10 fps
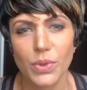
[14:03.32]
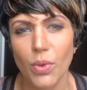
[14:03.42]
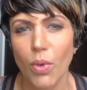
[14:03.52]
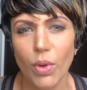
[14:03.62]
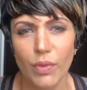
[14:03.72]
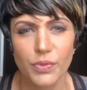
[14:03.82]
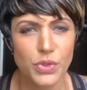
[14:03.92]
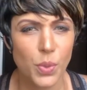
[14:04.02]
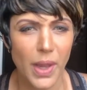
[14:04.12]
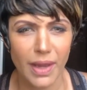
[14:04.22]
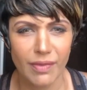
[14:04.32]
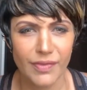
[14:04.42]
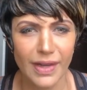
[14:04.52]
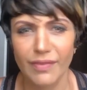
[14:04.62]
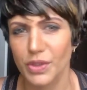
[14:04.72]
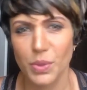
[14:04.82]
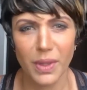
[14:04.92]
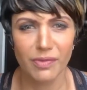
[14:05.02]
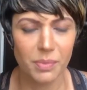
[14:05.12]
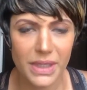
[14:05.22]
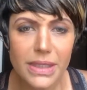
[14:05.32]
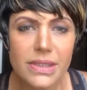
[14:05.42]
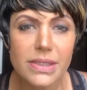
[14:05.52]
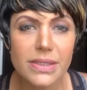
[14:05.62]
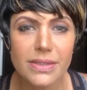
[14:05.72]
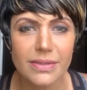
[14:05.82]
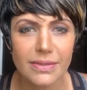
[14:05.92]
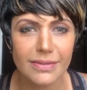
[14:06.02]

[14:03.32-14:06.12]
took all of 11, 12 minutes.